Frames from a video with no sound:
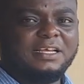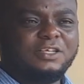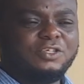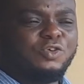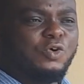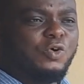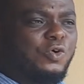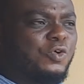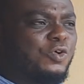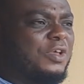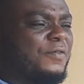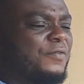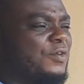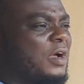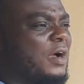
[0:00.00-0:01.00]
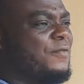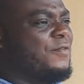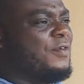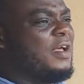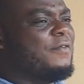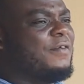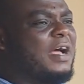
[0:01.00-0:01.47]
So if you have
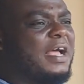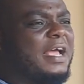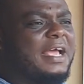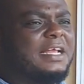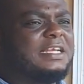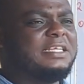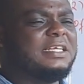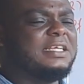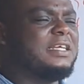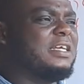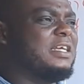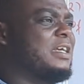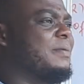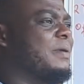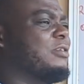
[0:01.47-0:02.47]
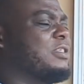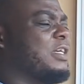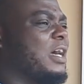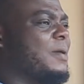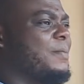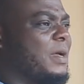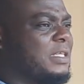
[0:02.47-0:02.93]
never heard about
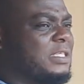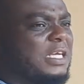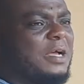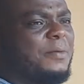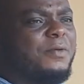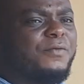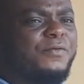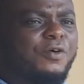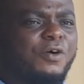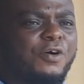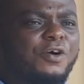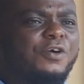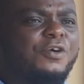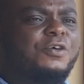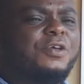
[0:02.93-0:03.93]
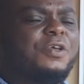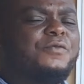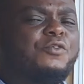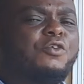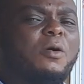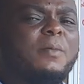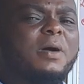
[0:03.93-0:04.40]
hamartia before,
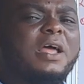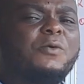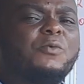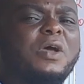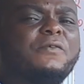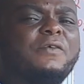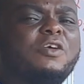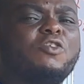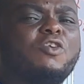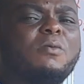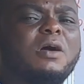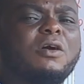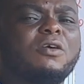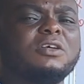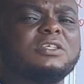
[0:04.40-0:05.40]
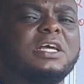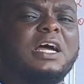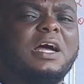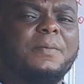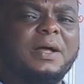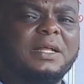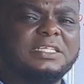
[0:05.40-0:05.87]
wherever you come across
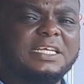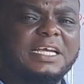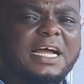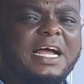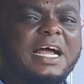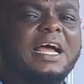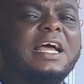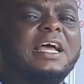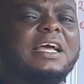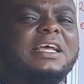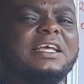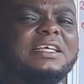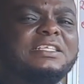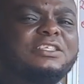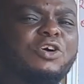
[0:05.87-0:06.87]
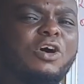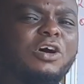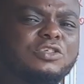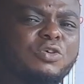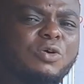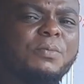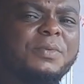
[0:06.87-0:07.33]
hamartia, it
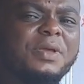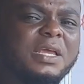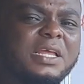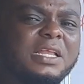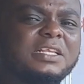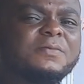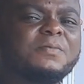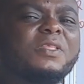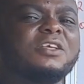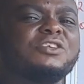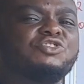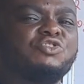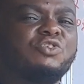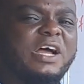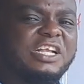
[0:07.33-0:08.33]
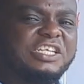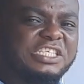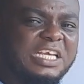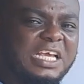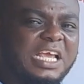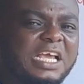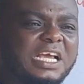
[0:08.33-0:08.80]
also means
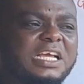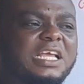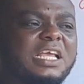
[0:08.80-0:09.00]
tragic